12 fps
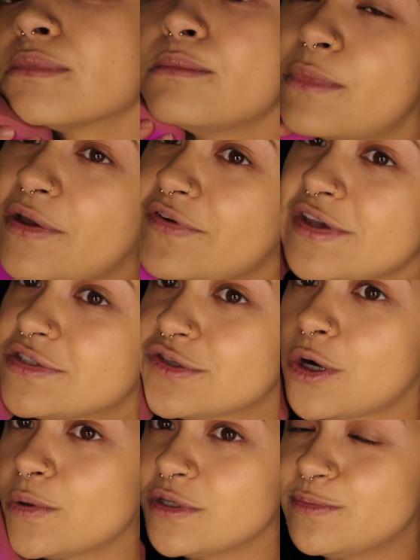My face has
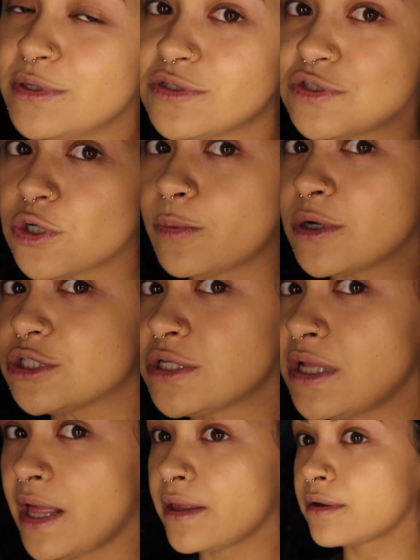always been so much
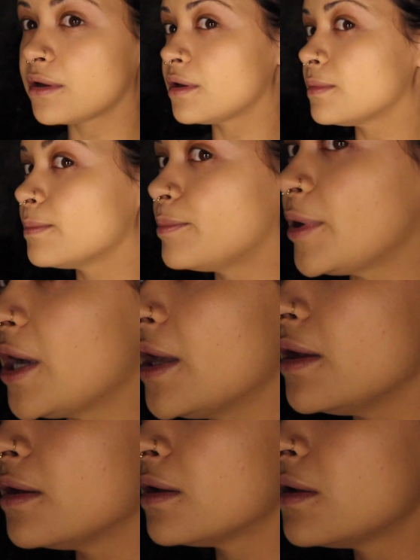lighter,
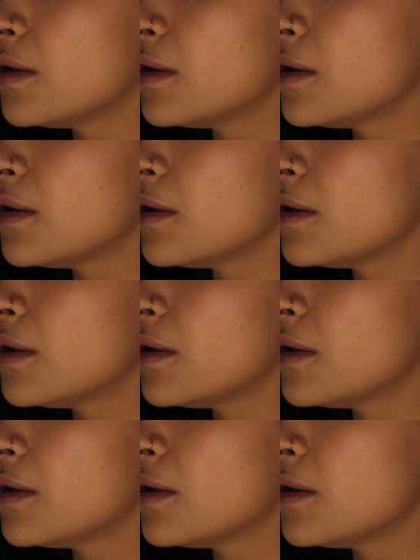but